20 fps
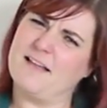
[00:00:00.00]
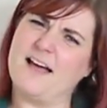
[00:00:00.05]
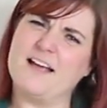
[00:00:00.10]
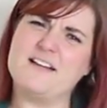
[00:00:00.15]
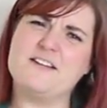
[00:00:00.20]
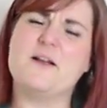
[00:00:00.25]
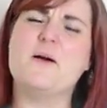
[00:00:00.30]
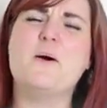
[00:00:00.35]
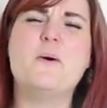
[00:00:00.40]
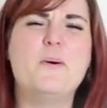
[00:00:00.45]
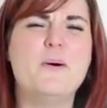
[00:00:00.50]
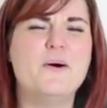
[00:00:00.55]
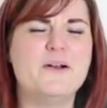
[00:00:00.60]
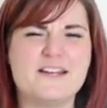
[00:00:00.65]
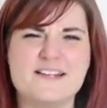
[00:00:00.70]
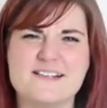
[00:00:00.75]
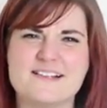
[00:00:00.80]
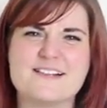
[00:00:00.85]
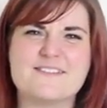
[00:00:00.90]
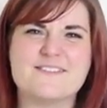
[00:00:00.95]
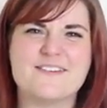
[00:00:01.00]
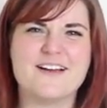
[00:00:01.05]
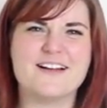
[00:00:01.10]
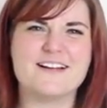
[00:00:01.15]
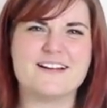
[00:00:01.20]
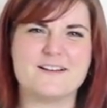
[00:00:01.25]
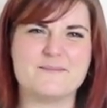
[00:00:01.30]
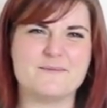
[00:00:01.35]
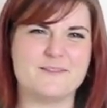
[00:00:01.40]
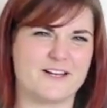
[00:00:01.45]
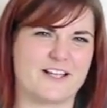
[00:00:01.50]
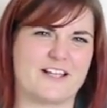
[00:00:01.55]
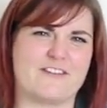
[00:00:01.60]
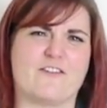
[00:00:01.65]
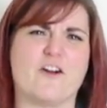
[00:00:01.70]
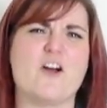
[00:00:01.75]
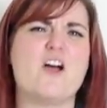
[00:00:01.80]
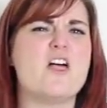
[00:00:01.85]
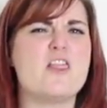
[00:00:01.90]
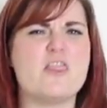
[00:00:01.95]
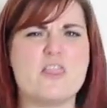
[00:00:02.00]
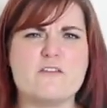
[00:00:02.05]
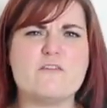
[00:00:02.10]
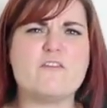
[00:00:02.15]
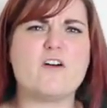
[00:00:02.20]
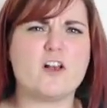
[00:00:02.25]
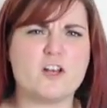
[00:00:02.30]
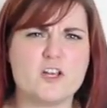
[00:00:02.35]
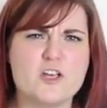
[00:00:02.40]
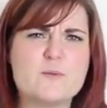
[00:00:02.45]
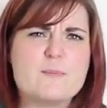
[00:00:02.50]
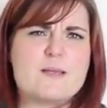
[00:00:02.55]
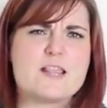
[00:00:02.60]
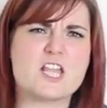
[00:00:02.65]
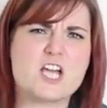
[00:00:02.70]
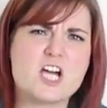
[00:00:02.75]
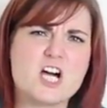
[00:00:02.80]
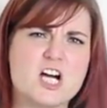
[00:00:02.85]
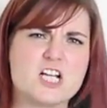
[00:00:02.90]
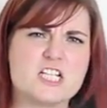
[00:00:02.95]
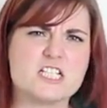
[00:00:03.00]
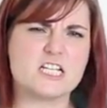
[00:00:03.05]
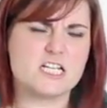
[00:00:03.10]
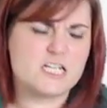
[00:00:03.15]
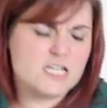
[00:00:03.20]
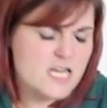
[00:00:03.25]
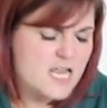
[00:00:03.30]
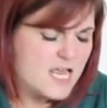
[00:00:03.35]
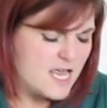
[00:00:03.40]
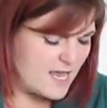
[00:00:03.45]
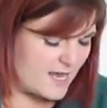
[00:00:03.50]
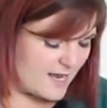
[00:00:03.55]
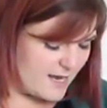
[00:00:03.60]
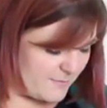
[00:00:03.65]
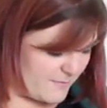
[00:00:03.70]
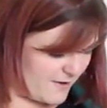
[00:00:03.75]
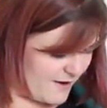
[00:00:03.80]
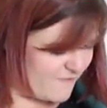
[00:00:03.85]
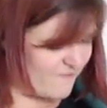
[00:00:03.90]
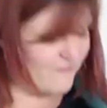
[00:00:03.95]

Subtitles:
don't know what's the word I'm looking for, the volume in the cardigan, I